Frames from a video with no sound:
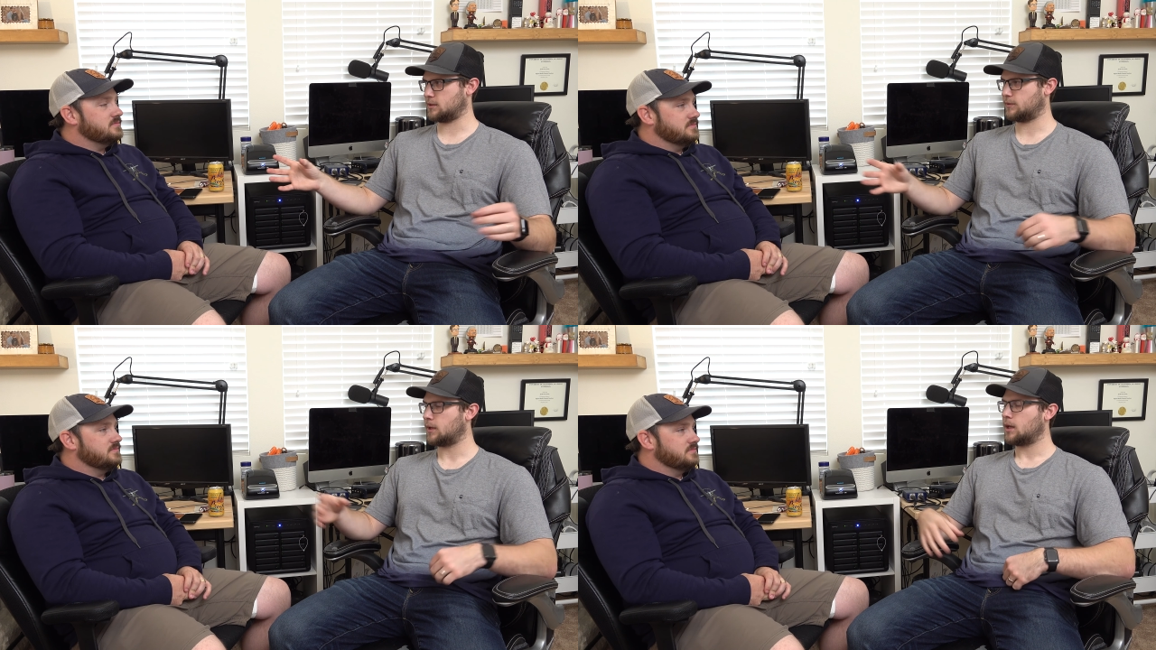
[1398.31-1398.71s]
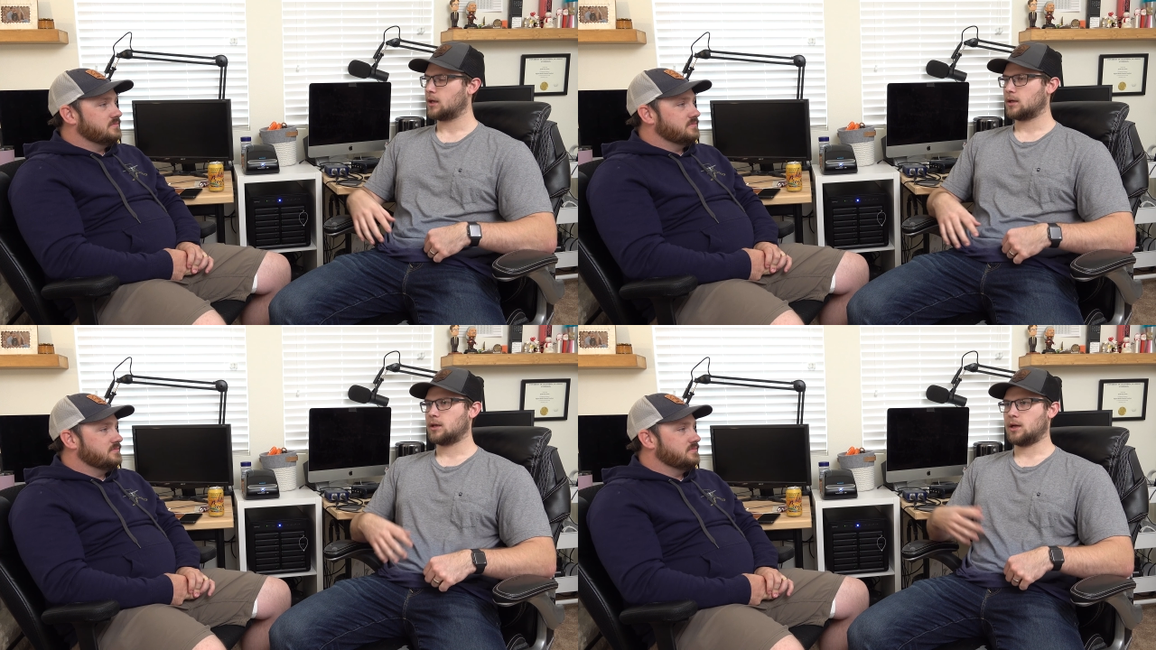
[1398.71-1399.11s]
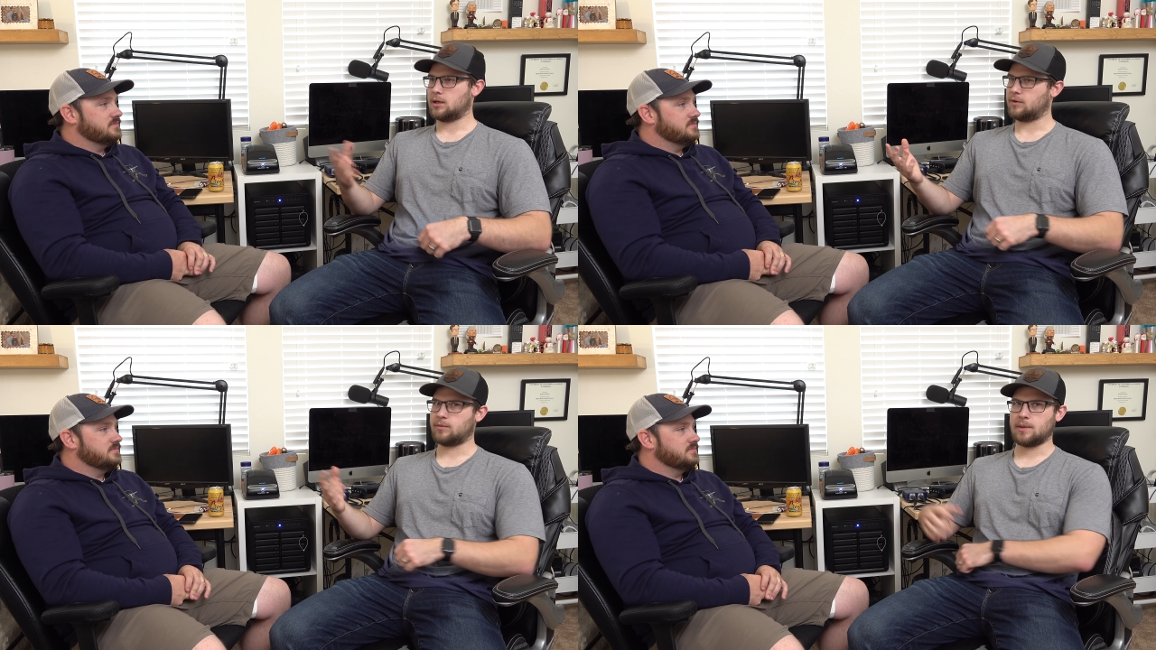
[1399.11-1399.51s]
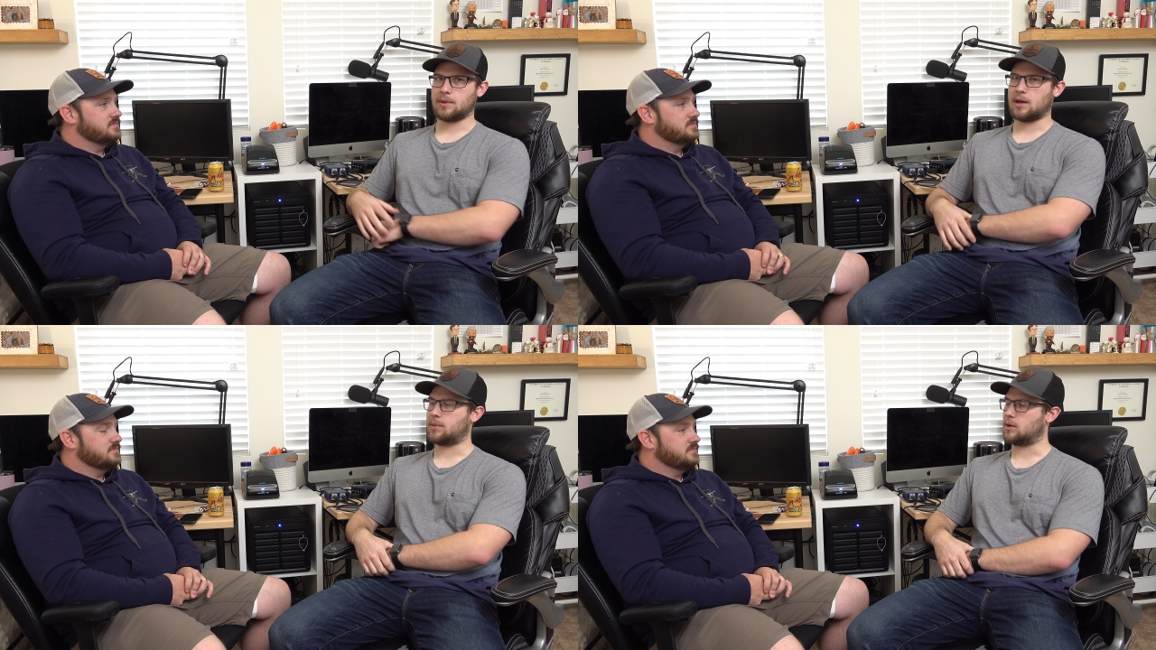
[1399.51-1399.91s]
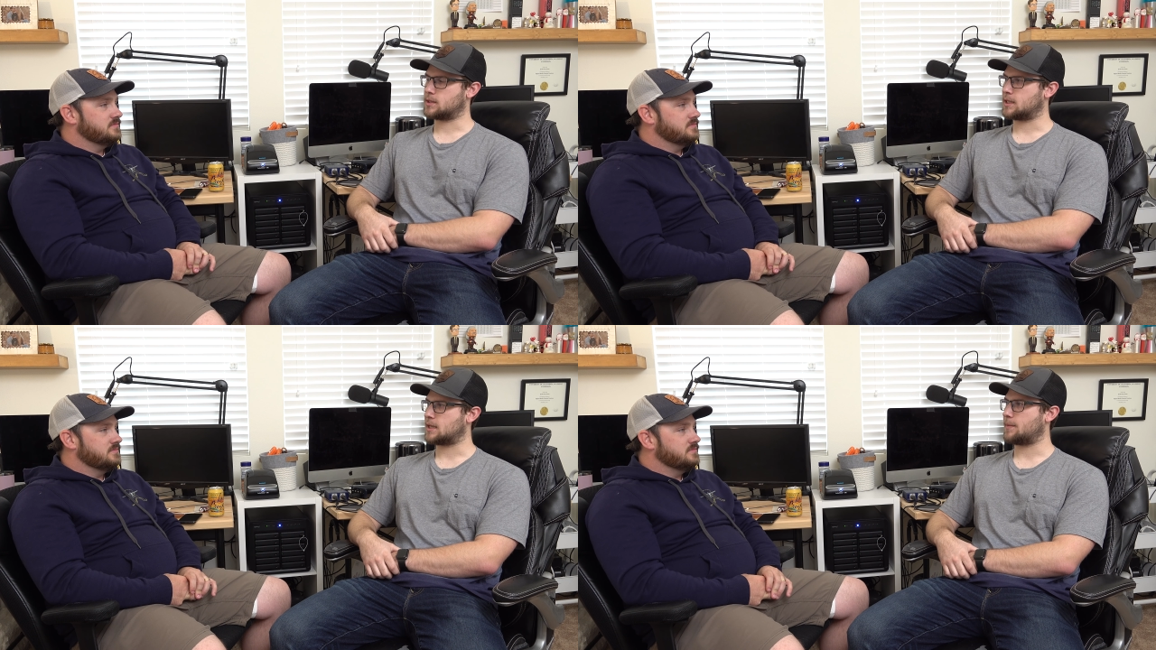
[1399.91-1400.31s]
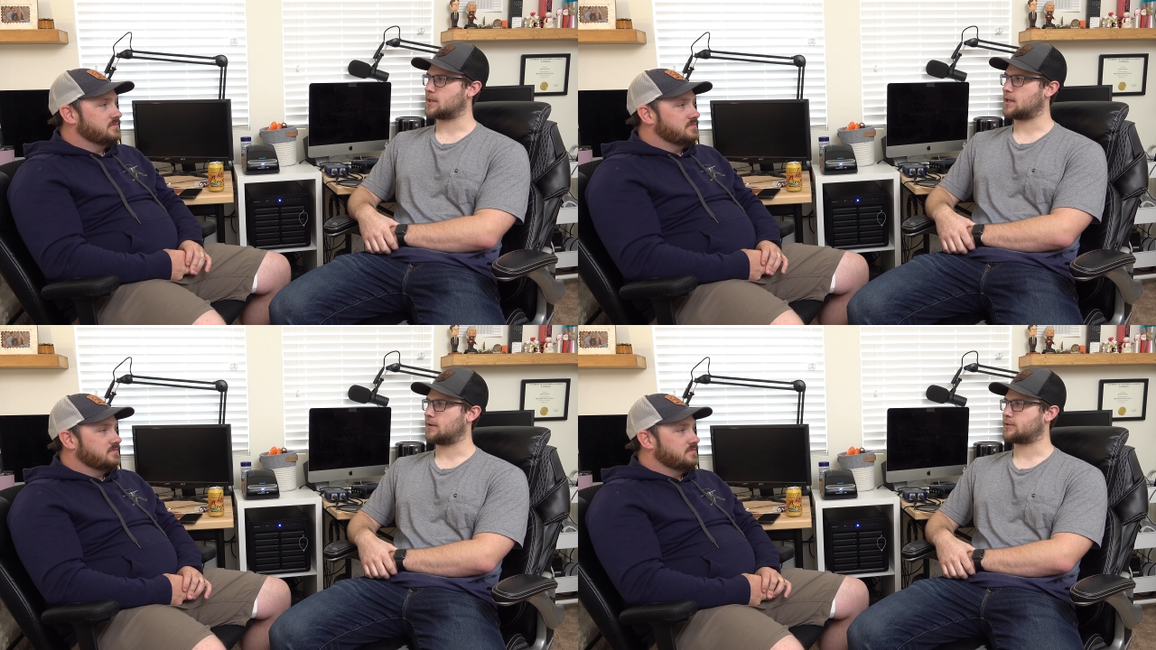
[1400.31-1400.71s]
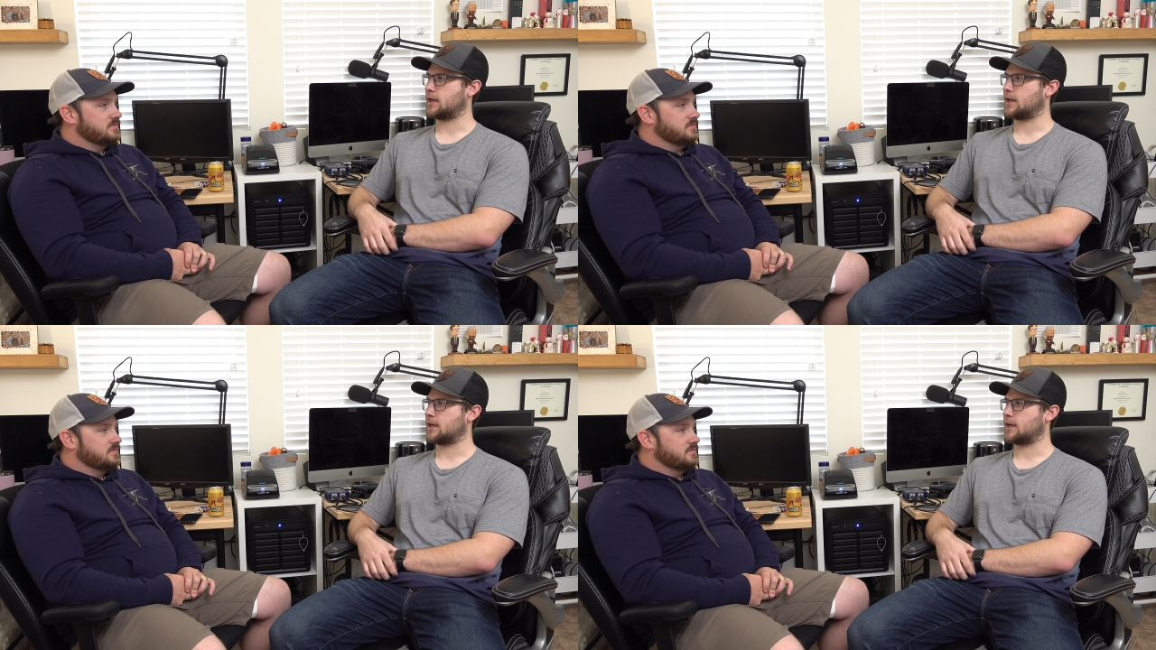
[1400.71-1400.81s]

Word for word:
Speaker 1: of, you know, different people that post that type of stuff.